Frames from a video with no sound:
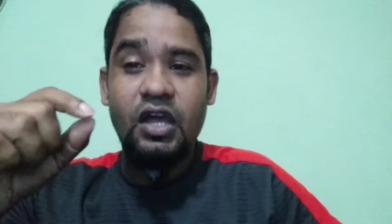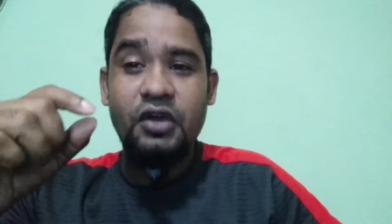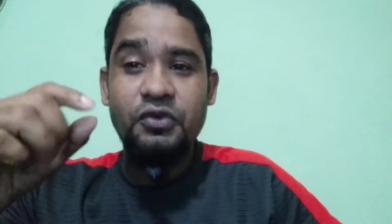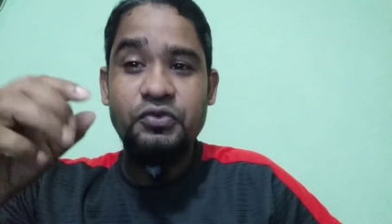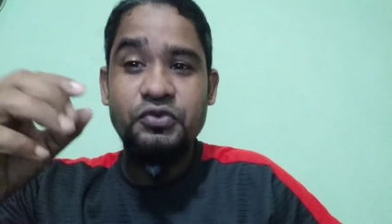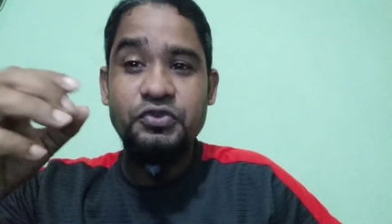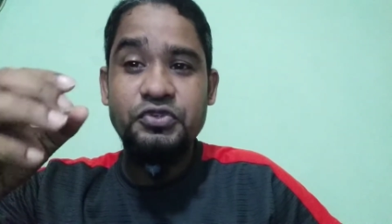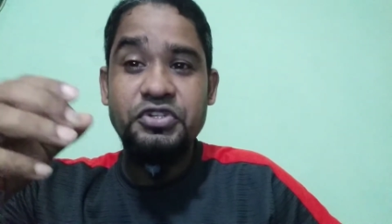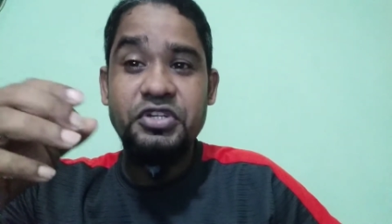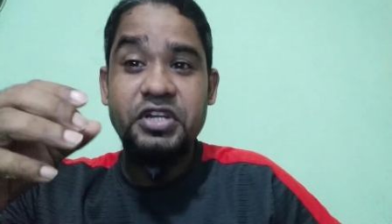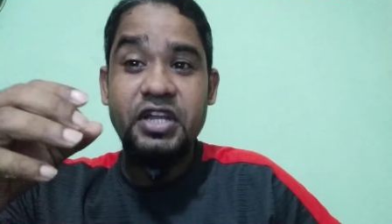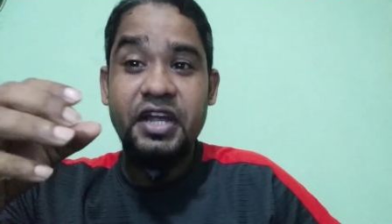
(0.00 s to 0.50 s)

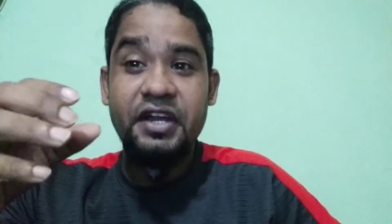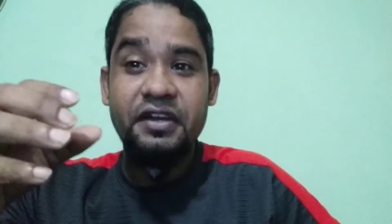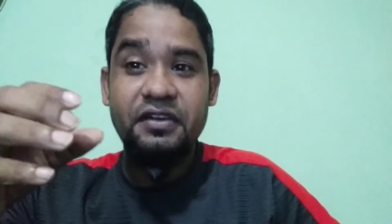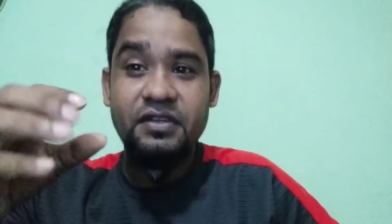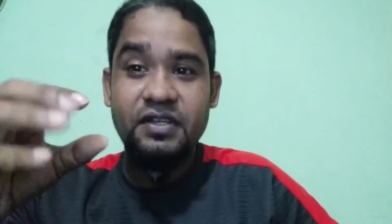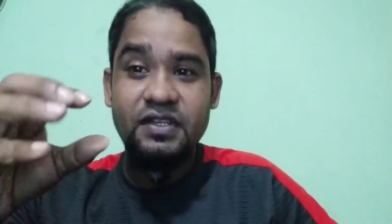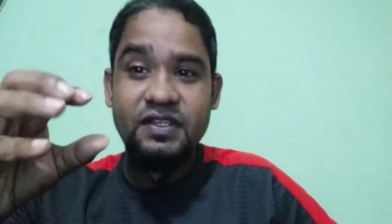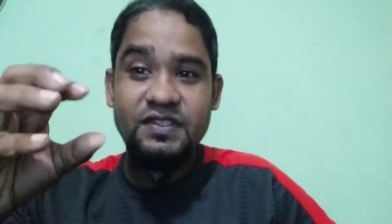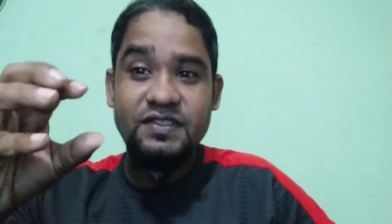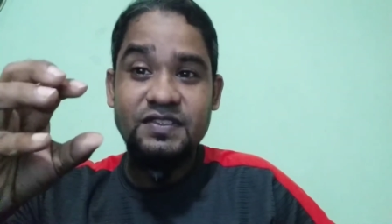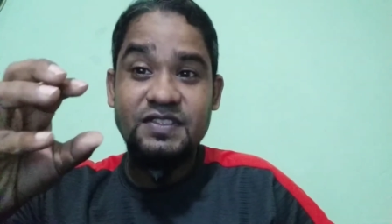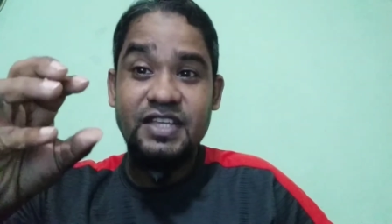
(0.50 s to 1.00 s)
who
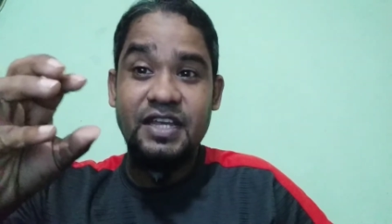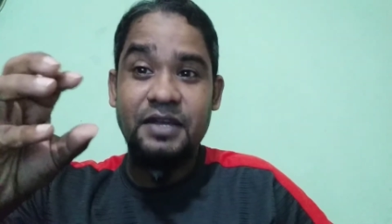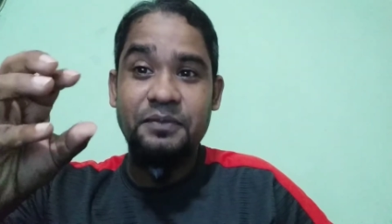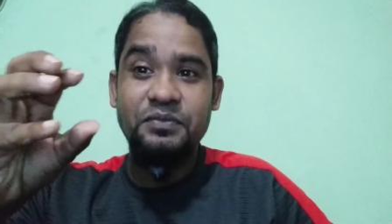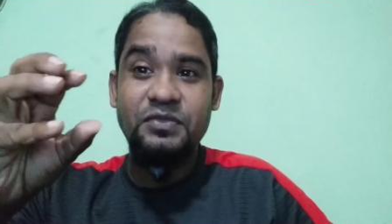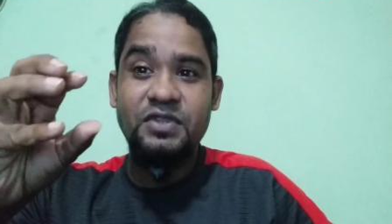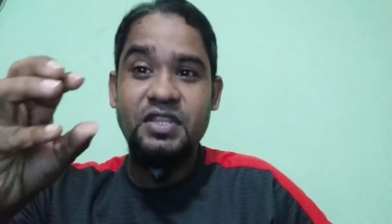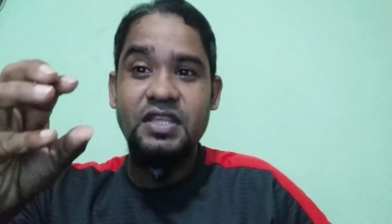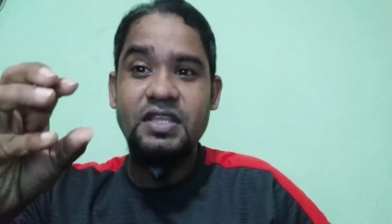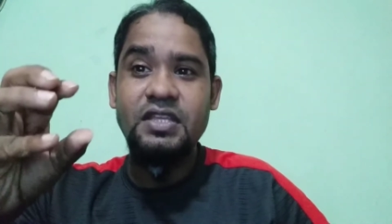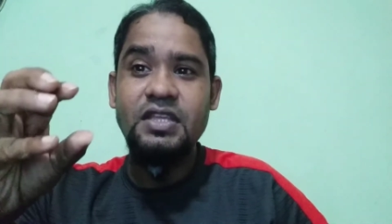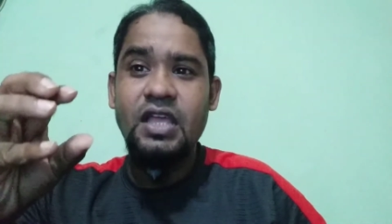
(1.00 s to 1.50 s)
share
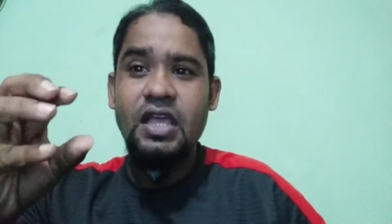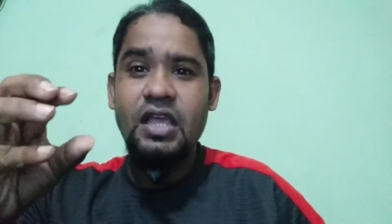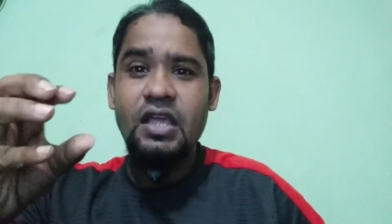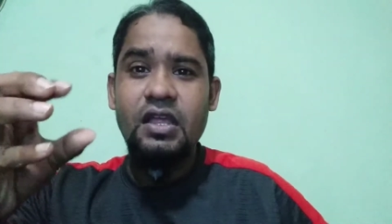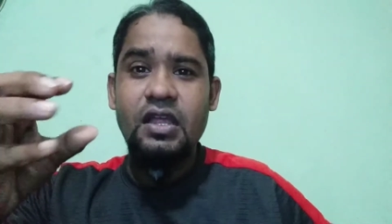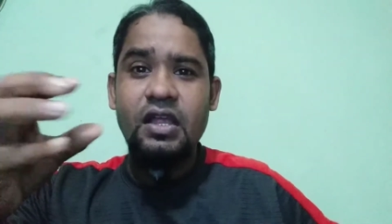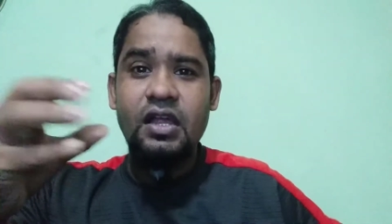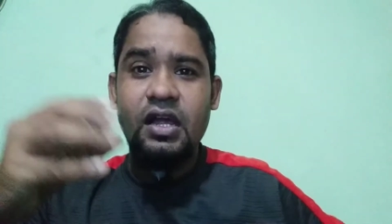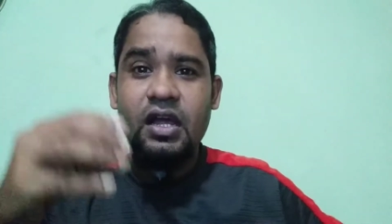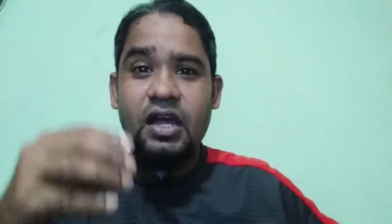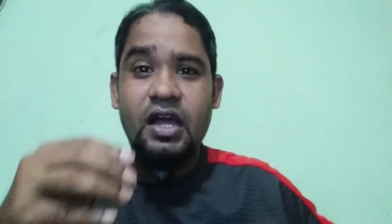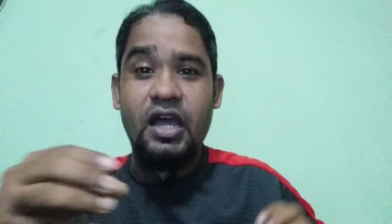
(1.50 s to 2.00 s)
something
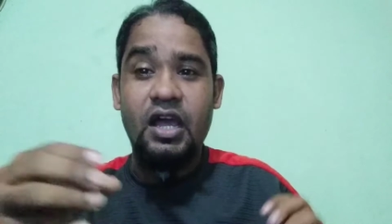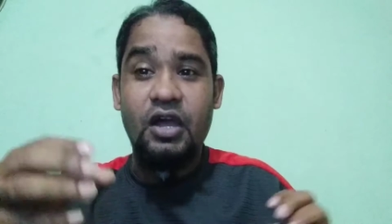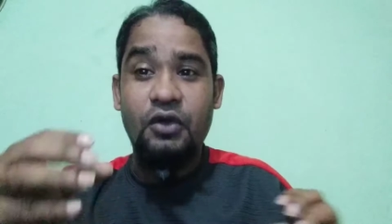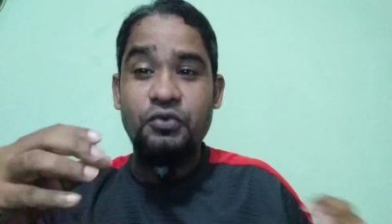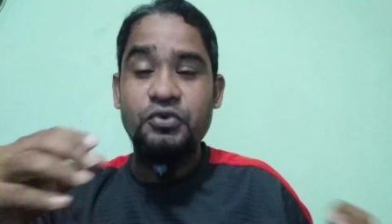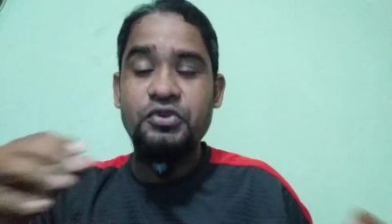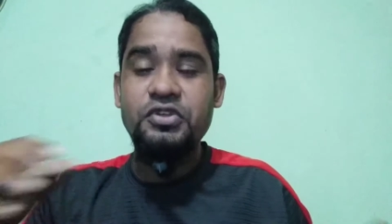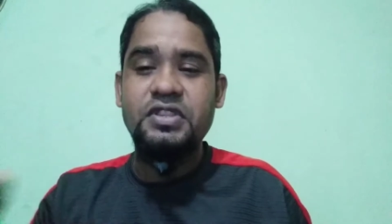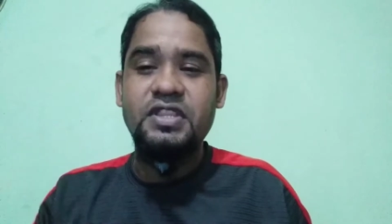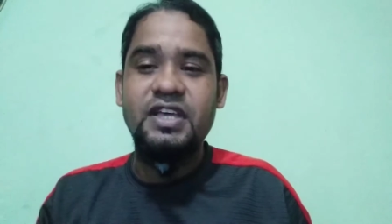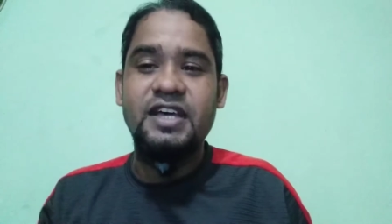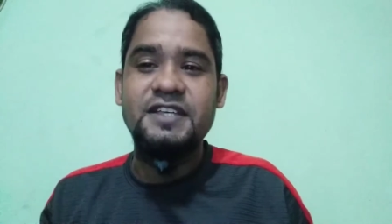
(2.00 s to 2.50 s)

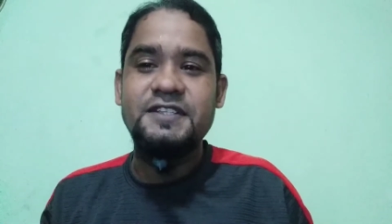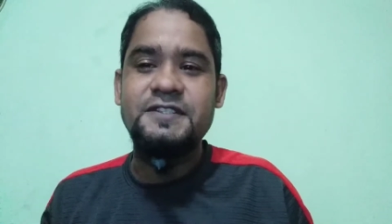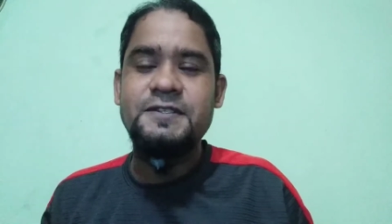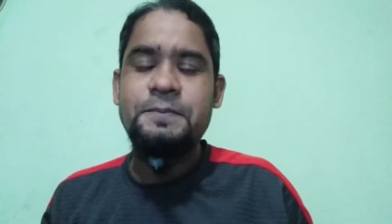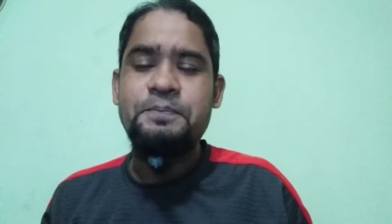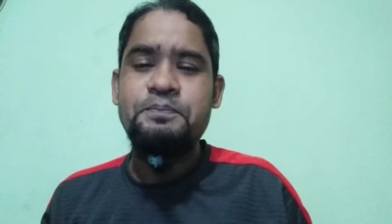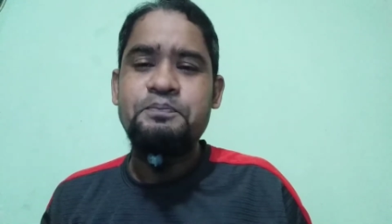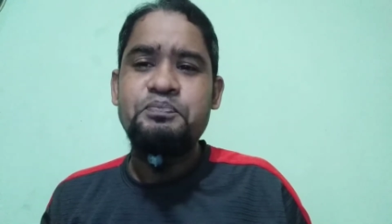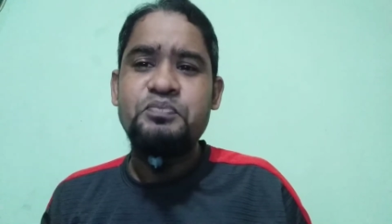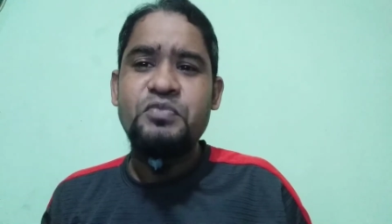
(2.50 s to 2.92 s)
with us.